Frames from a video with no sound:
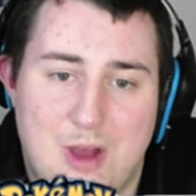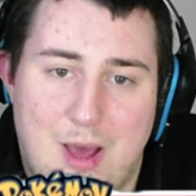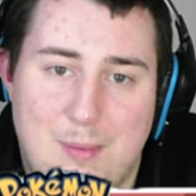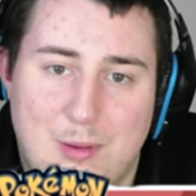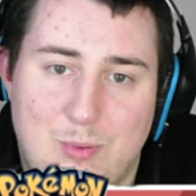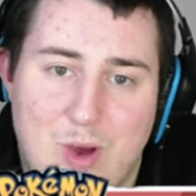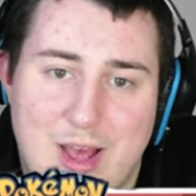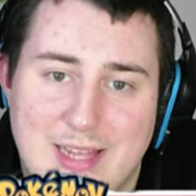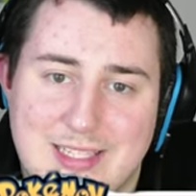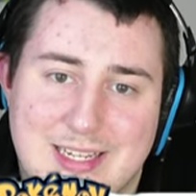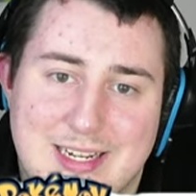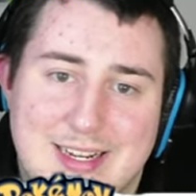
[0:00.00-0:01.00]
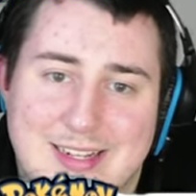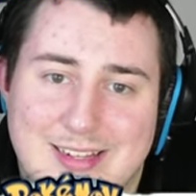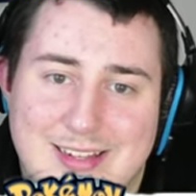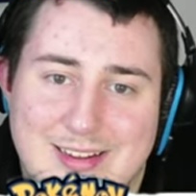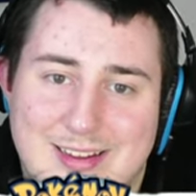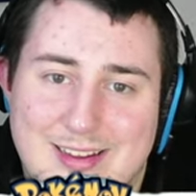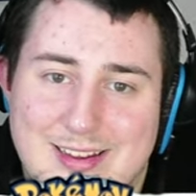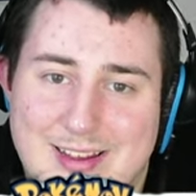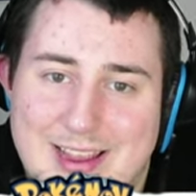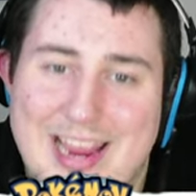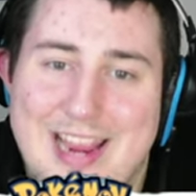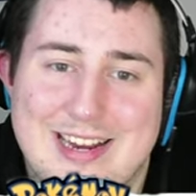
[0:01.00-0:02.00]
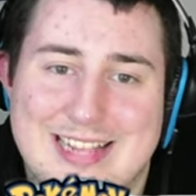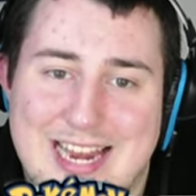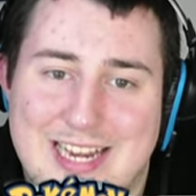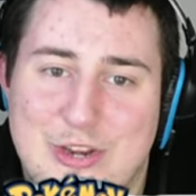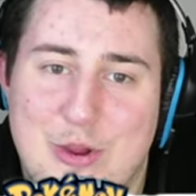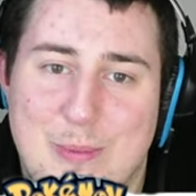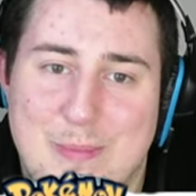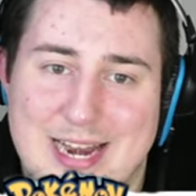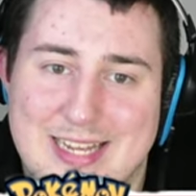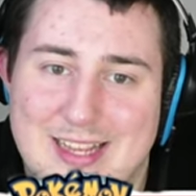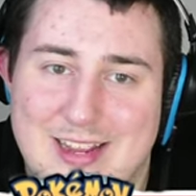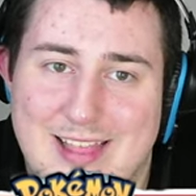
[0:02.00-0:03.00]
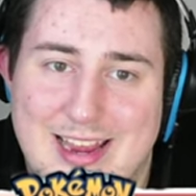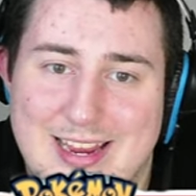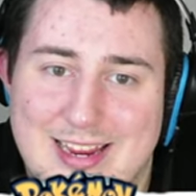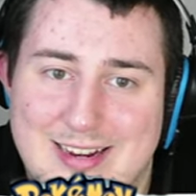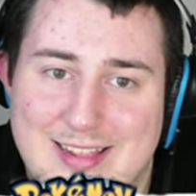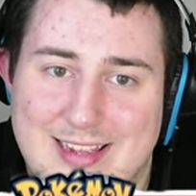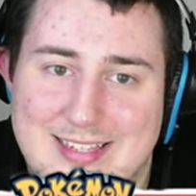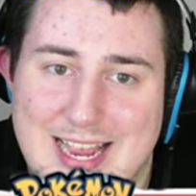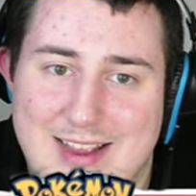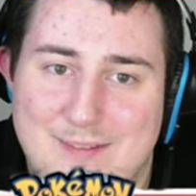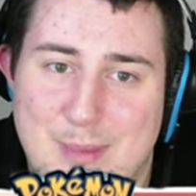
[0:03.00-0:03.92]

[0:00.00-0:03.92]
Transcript: was, in like two minutes, or like the second, by the